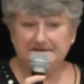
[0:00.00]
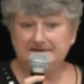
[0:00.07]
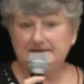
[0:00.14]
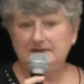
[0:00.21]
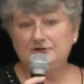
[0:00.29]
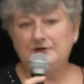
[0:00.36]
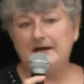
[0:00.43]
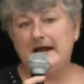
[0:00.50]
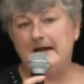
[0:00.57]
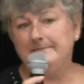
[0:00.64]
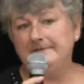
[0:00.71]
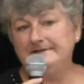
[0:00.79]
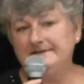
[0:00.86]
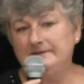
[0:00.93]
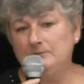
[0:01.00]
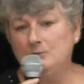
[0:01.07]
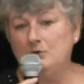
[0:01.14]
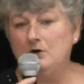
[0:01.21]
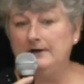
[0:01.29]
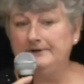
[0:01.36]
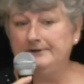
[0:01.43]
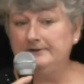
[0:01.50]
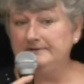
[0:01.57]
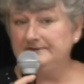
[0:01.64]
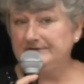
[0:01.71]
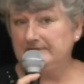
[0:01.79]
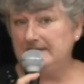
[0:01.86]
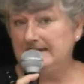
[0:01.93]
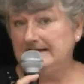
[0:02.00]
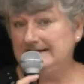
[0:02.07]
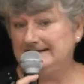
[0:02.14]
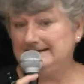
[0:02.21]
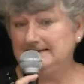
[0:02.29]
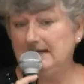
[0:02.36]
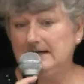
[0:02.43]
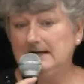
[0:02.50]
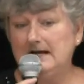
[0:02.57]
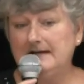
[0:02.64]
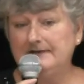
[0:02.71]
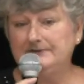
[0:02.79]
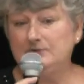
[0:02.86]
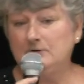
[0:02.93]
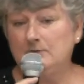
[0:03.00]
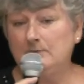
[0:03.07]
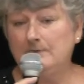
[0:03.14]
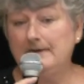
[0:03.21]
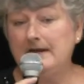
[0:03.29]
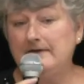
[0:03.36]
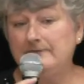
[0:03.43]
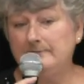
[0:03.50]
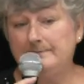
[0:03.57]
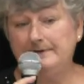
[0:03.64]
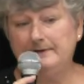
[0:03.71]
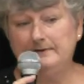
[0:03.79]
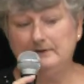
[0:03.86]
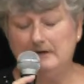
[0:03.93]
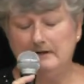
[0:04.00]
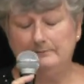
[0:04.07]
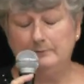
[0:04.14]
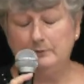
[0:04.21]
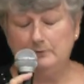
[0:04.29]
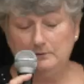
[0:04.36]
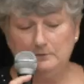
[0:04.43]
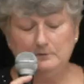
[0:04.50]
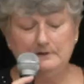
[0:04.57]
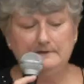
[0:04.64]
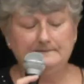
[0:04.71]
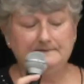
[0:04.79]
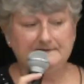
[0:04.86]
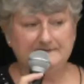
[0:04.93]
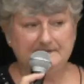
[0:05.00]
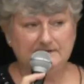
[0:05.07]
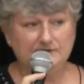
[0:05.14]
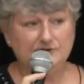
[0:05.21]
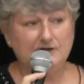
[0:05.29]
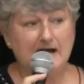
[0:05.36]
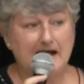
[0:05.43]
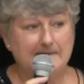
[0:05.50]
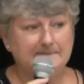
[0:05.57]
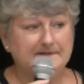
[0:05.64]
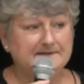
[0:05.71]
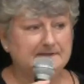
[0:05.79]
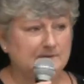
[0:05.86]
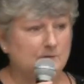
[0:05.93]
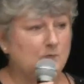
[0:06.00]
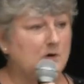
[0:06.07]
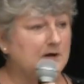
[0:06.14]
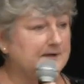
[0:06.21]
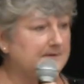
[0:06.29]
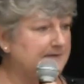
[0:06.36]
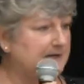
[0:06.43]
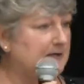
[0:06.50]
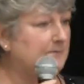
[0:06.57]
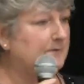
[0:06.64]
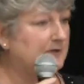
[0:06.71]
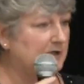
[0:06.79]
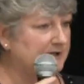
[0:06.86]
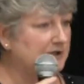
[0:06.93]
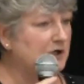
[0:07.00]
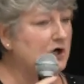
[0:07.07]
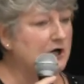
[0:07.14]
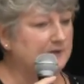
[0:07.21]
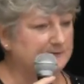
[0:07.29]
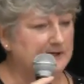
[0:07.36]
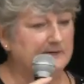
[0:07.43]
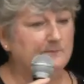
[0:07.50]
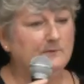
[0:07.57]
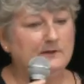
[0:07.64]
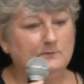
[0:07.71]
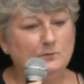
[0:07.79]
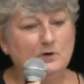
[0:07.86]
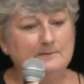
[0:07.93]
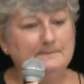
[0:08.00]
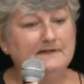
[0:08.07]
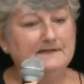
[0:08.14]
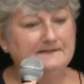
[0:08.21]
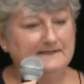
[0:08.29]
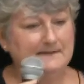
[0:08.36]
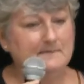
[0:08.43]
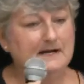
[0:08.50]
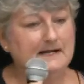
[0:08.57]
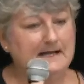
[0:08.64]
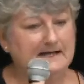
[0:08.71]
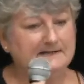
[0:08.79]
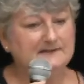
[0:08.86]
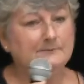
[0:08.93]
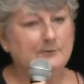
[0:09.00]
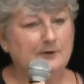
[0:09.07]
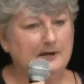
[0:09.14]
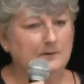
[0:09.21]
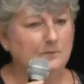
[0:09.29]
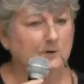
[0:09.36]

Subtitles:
a seizure happens in water, so like at Scott High School where we have a pool, if a seizure happens in the water there, we're going to call 911 because they might aspirate